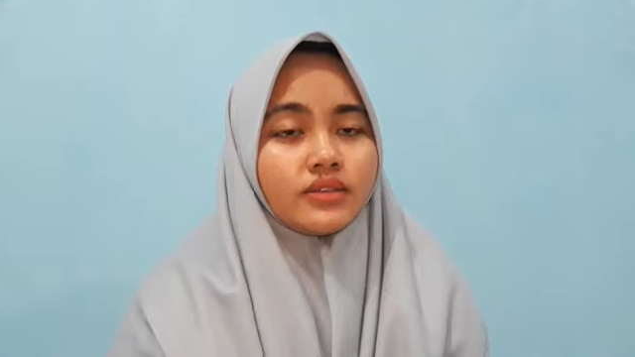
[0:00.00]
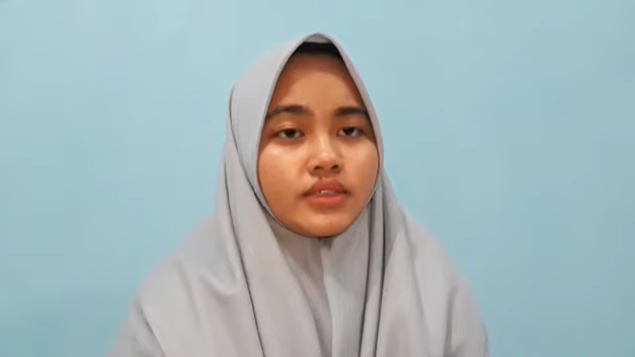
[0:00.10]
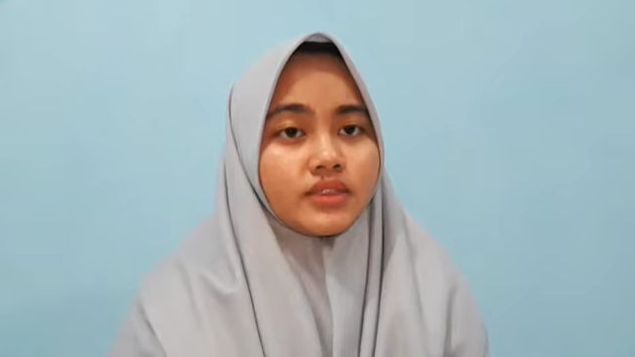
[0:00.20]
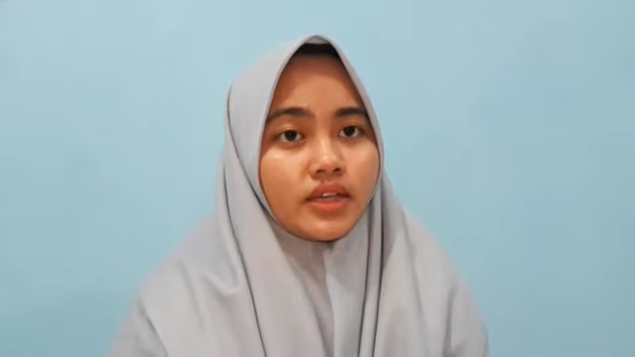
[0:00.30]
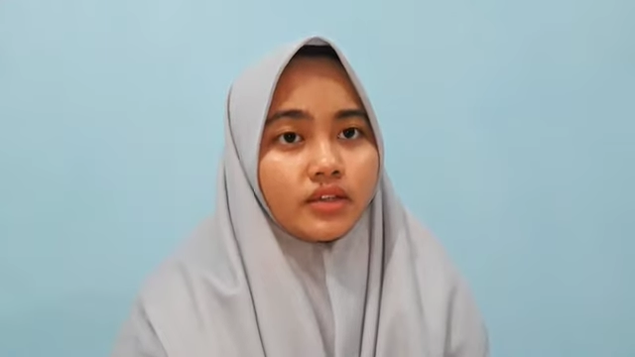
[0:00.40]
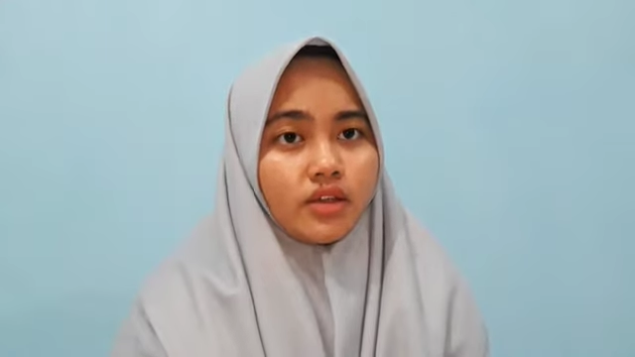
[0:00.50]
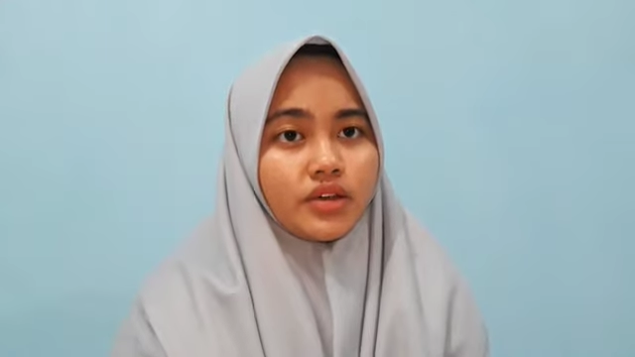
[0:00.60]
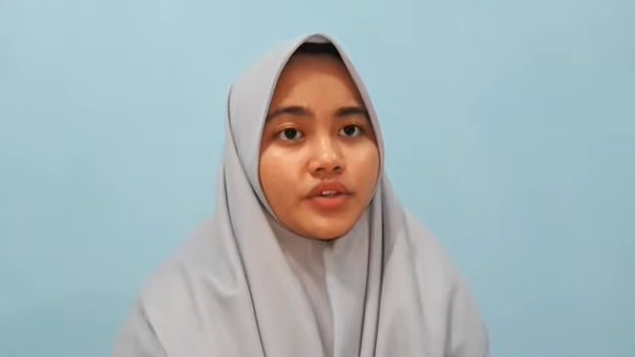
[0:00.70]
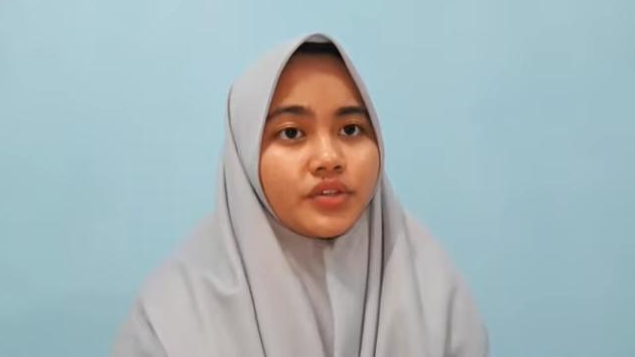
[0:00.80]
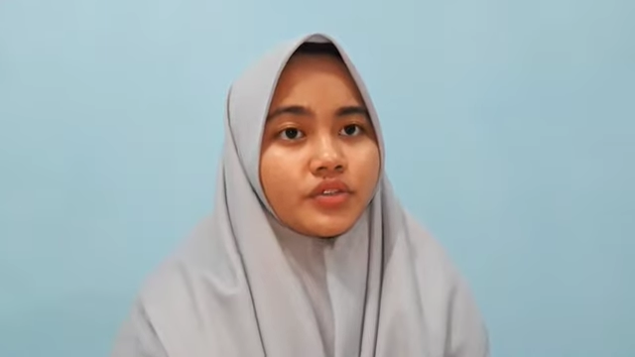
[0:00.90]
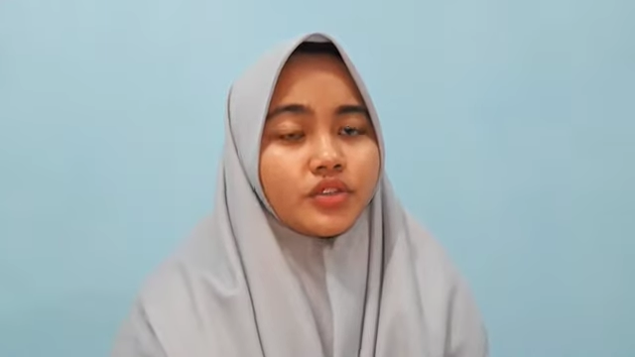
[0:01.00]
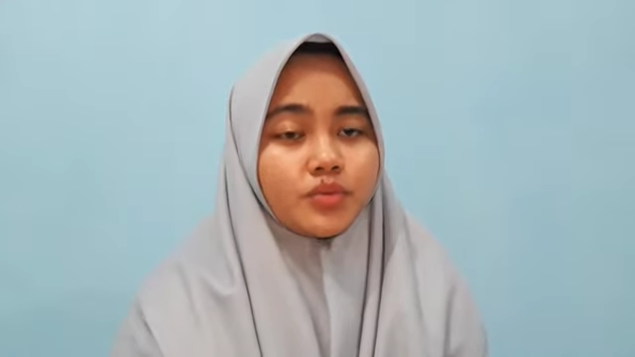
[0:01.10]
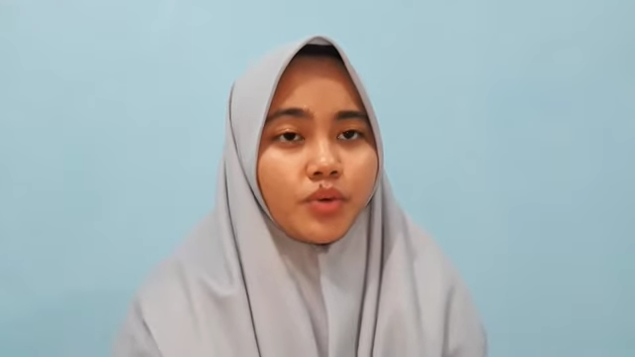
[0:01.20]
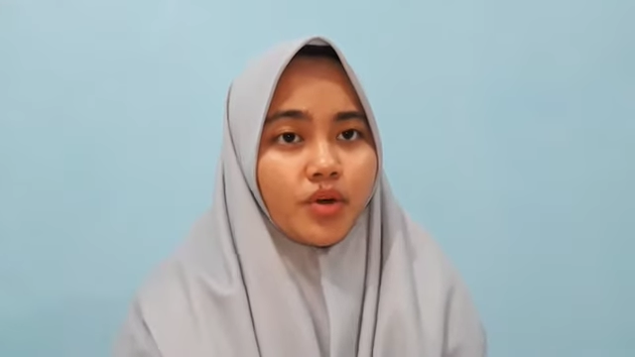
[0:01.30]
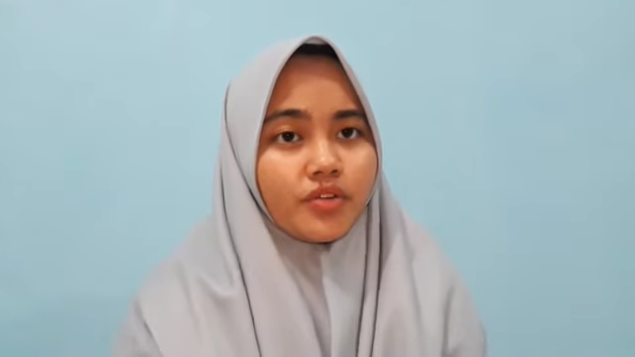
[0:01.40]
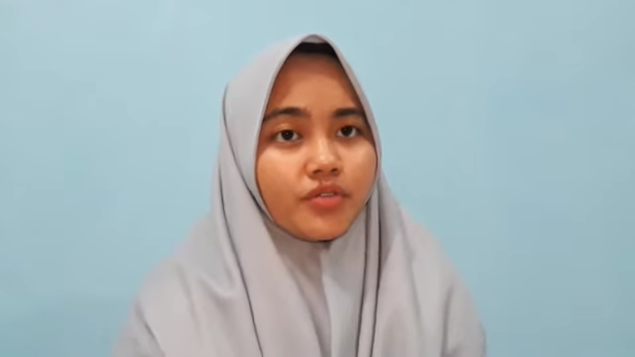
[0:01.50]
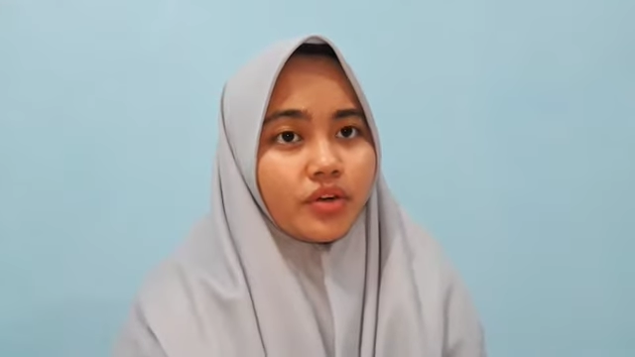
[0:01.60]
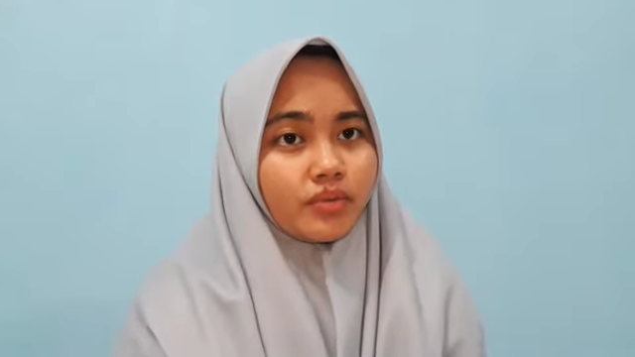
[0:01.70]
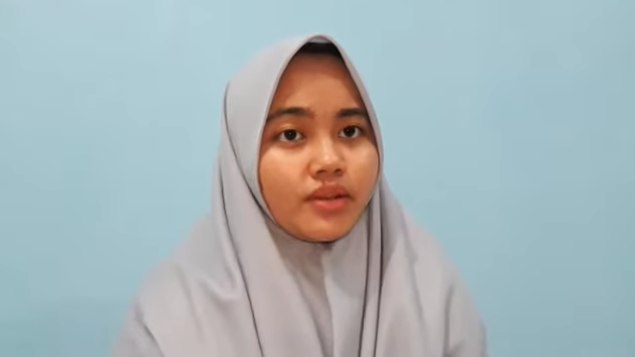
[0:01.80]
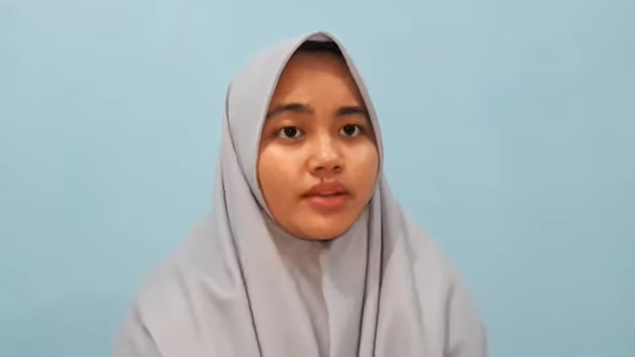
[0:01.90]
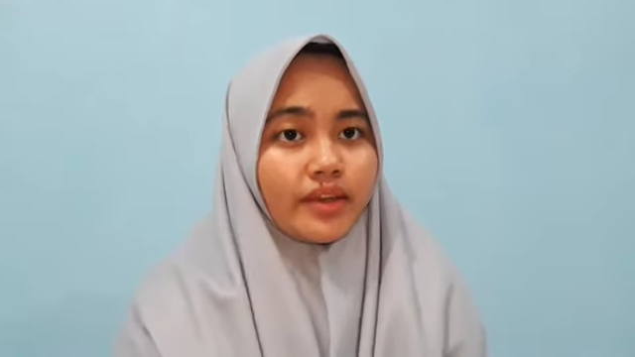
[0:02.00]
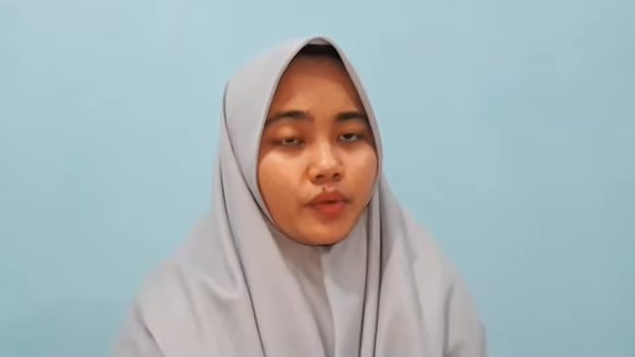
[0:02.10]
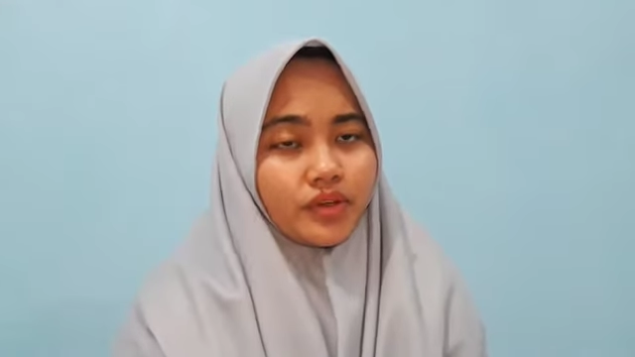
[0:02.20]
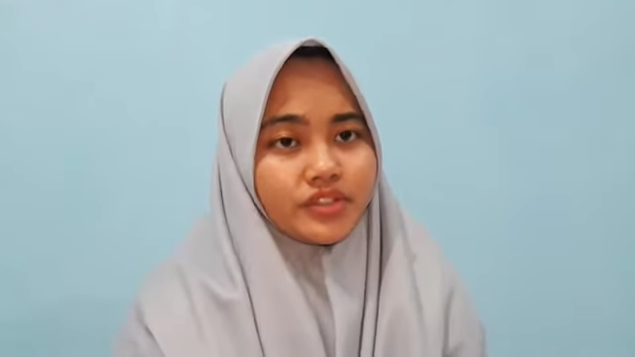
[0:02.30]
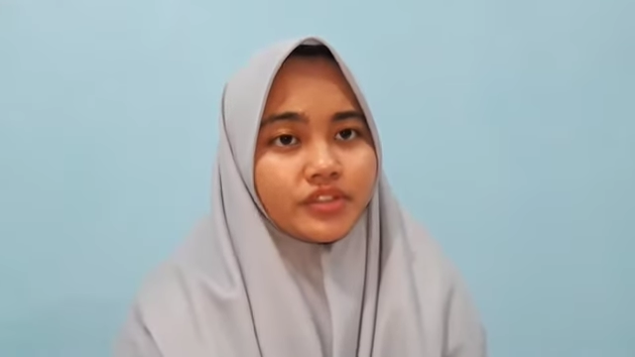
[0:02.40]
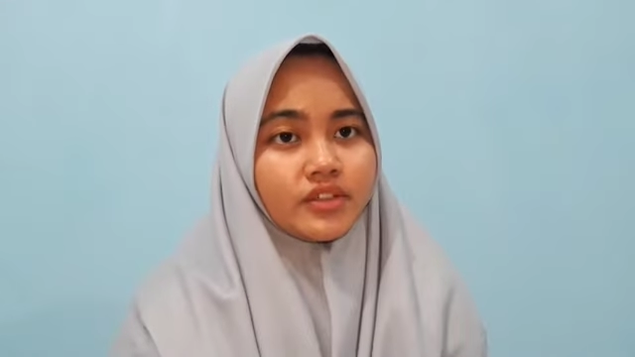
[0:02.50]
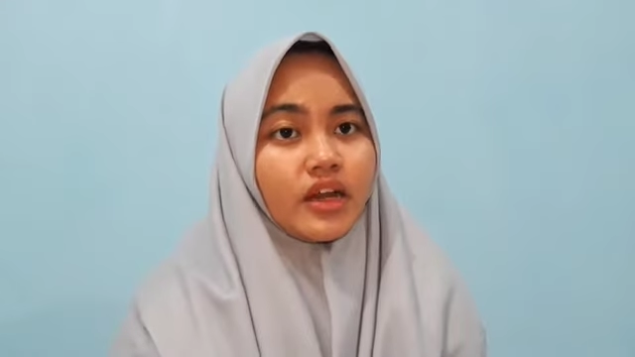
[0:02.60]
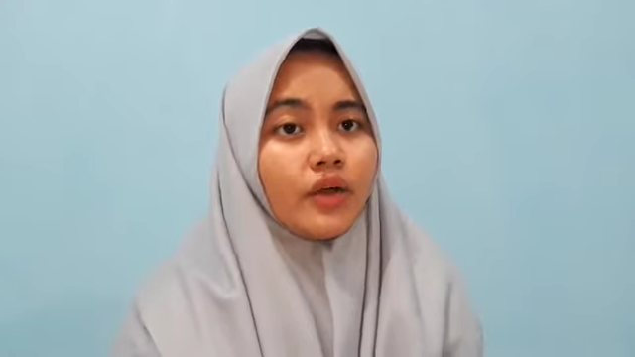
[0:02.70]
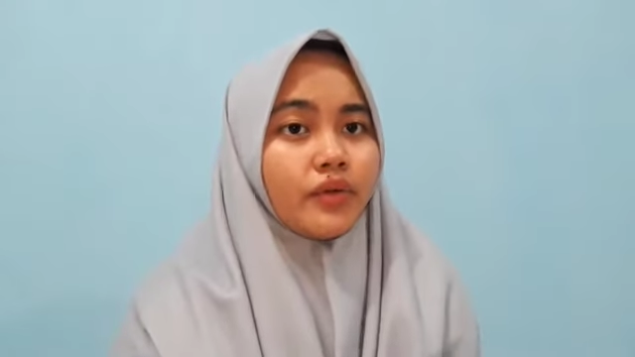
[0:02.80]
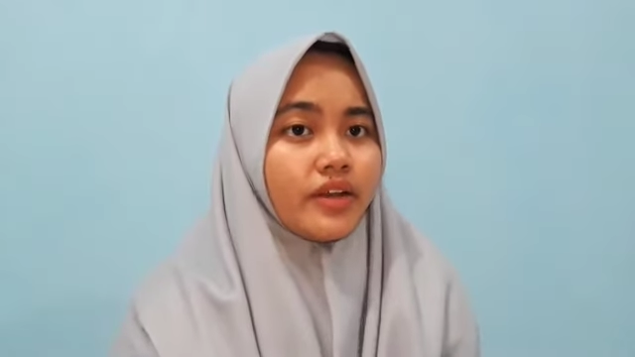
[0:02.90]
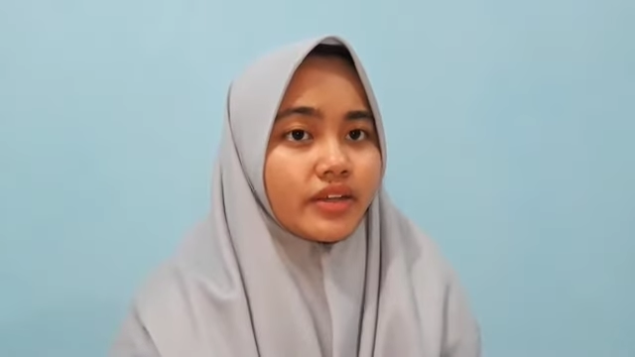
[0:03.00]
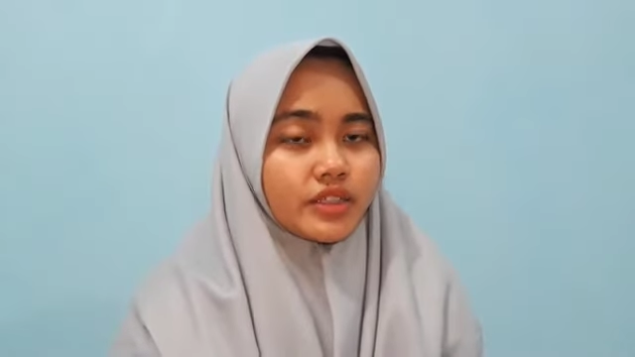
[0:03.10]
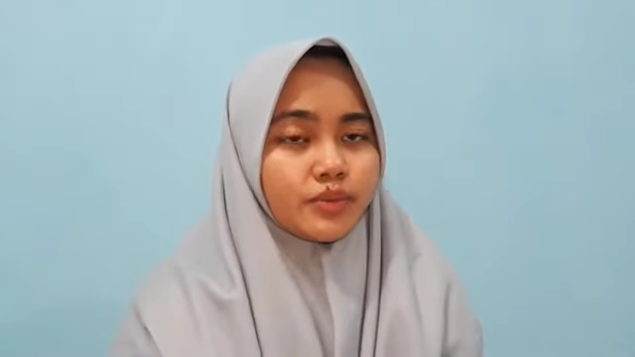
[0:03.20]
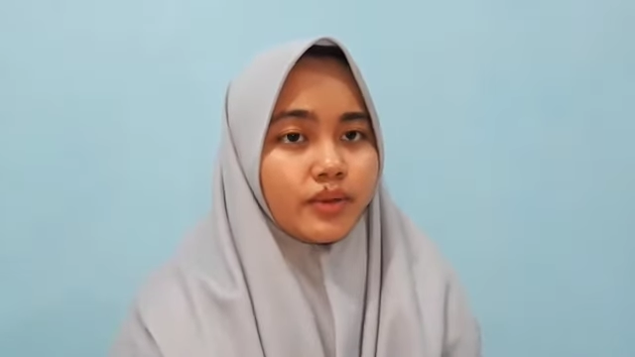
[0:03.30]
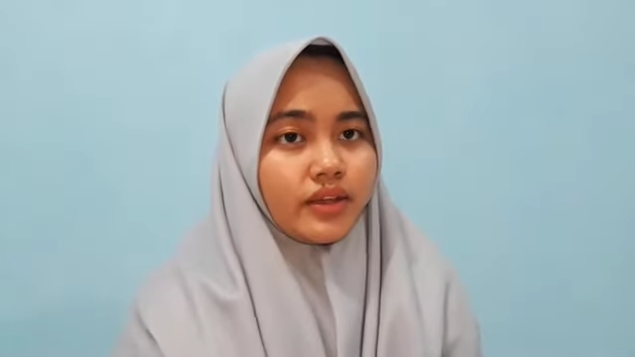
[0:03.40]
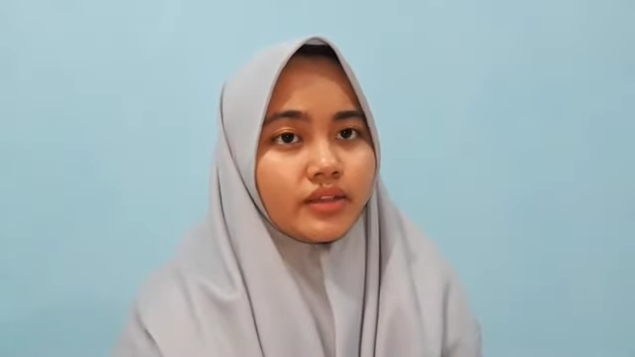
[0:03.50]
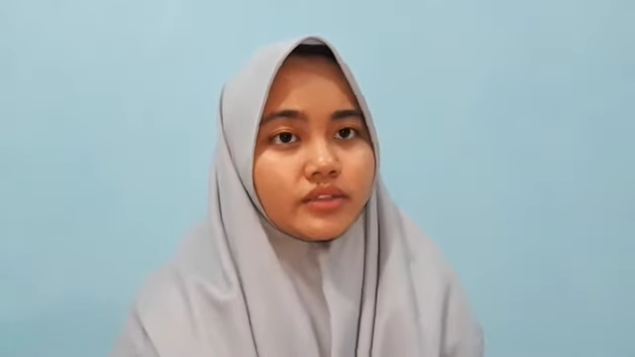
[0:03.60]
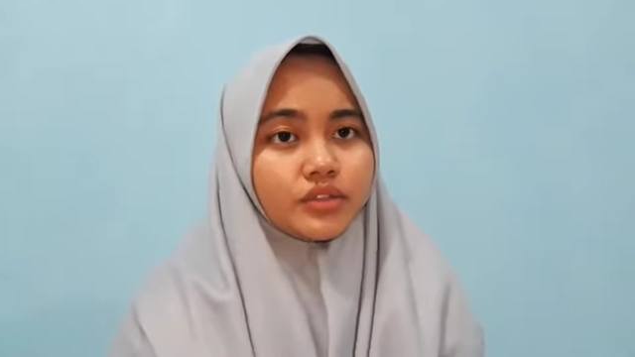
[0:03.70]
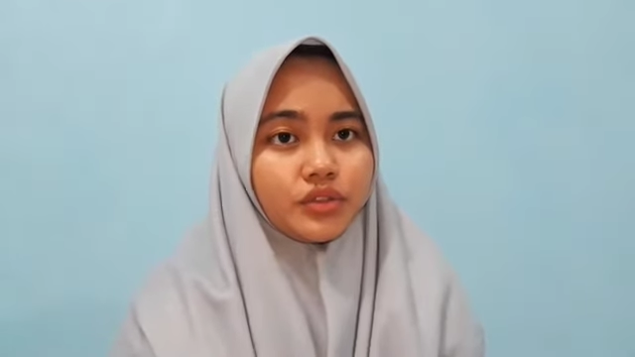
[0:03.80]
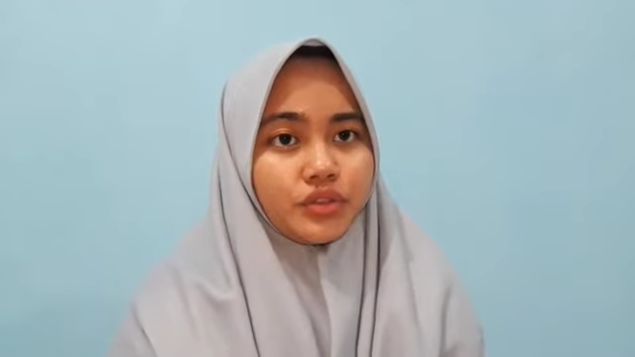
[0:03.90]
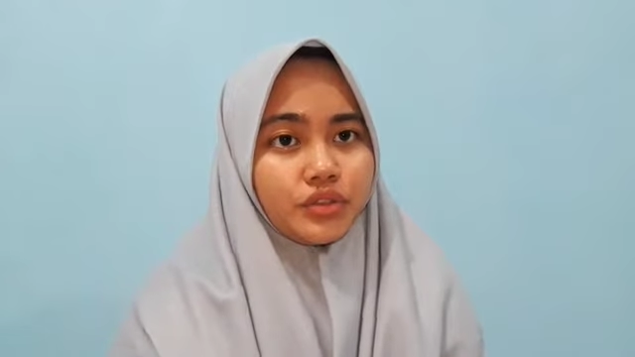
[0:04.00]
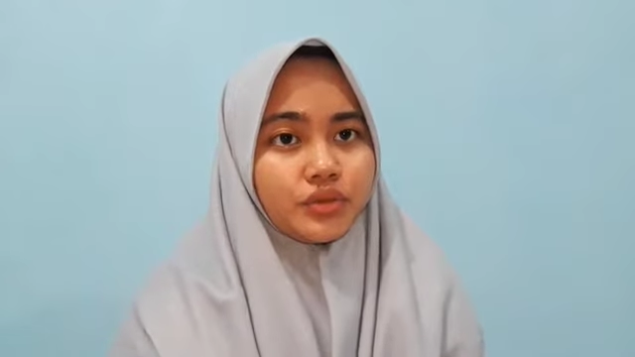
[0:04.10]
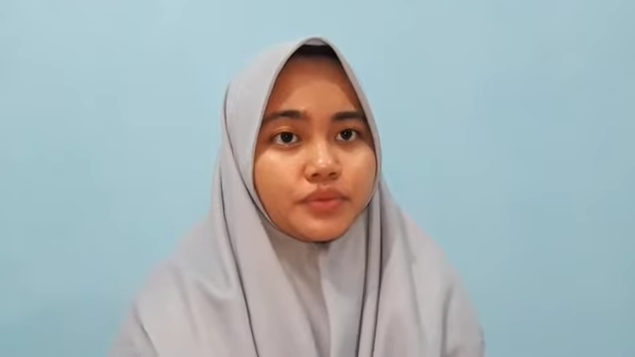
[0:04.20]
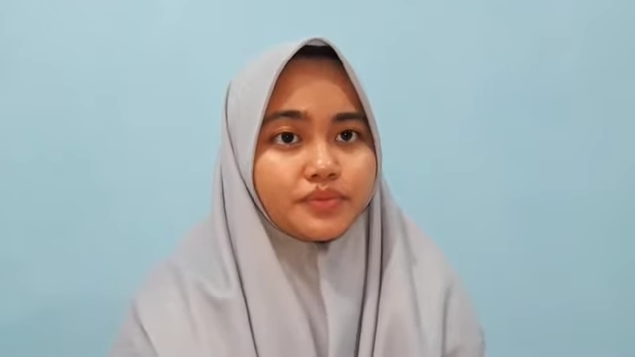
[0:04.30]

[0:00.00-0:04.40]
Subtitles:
The dialogue uses more formal language. I will explain it to you.